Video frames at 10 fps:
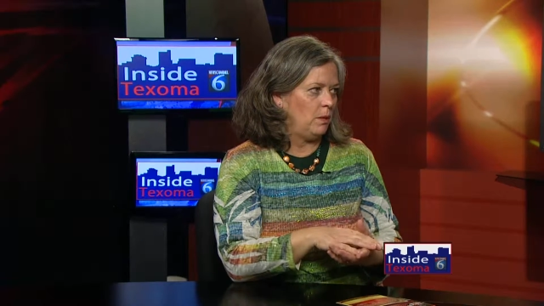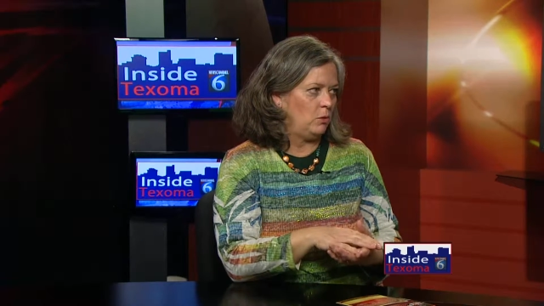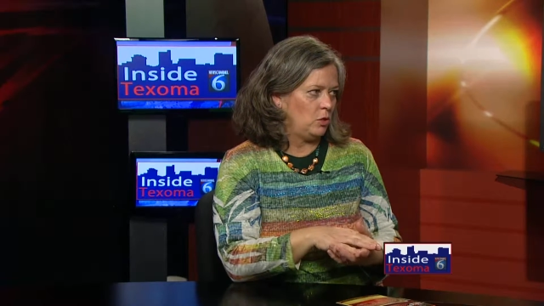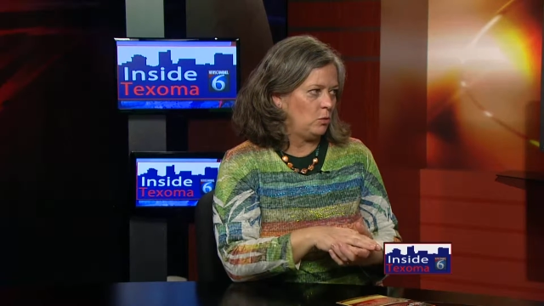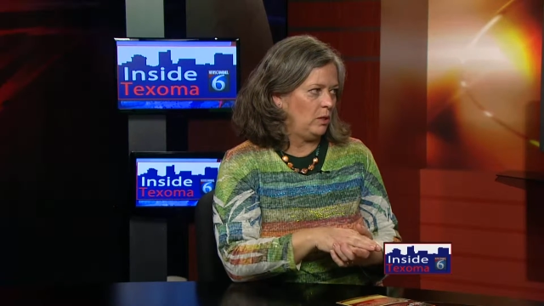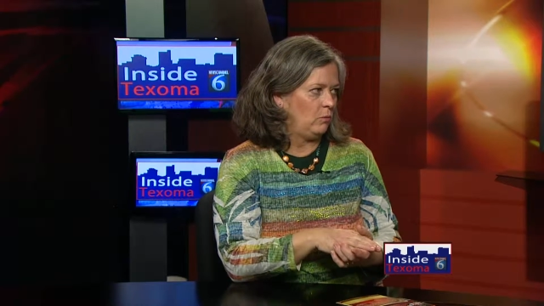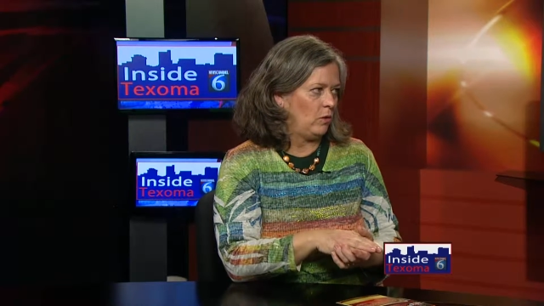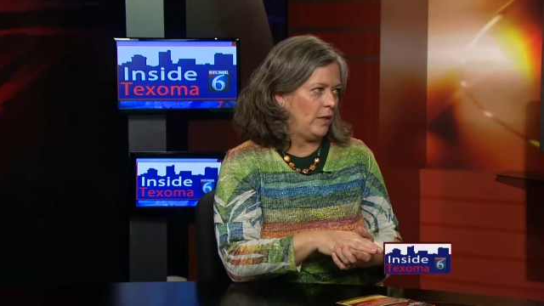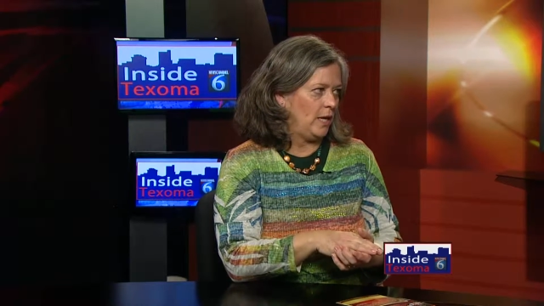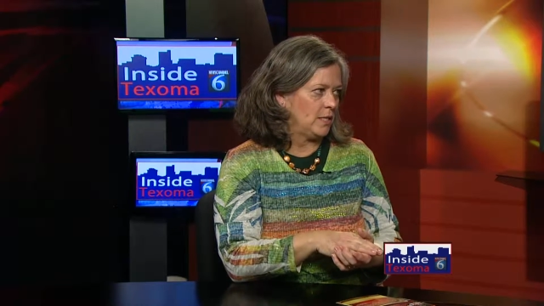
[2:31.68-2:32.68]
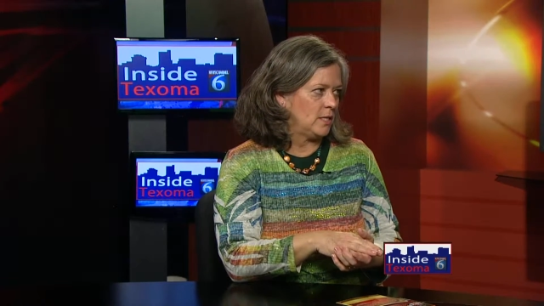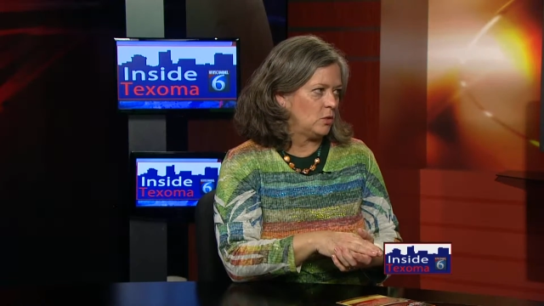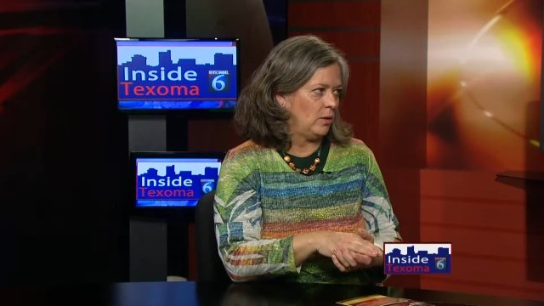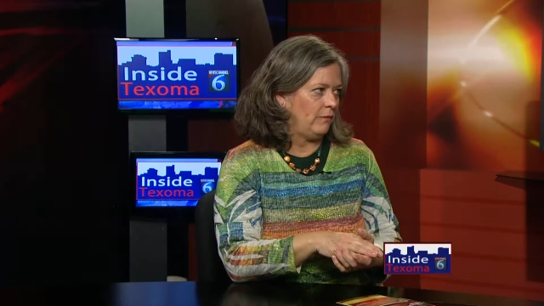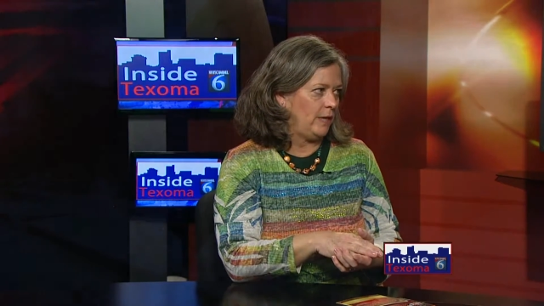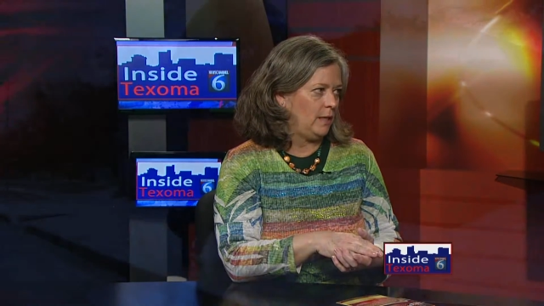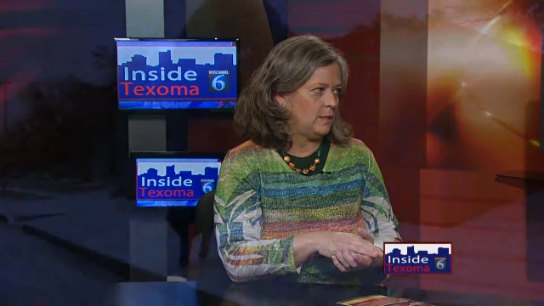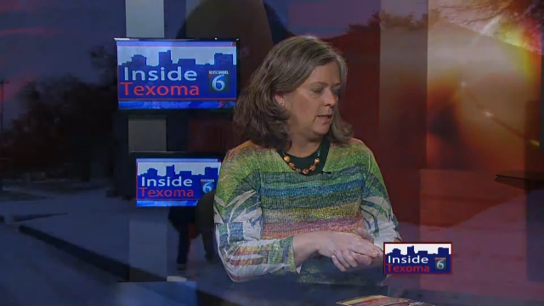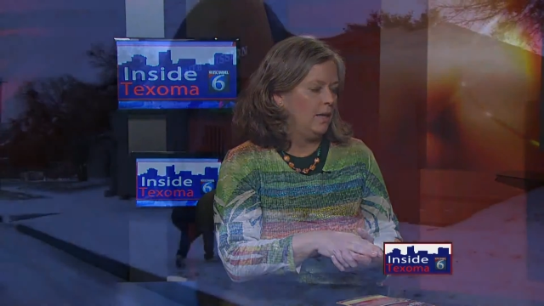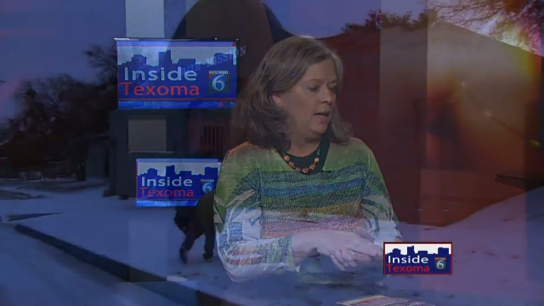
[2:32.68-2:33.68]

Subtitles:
both 24,000 square feet.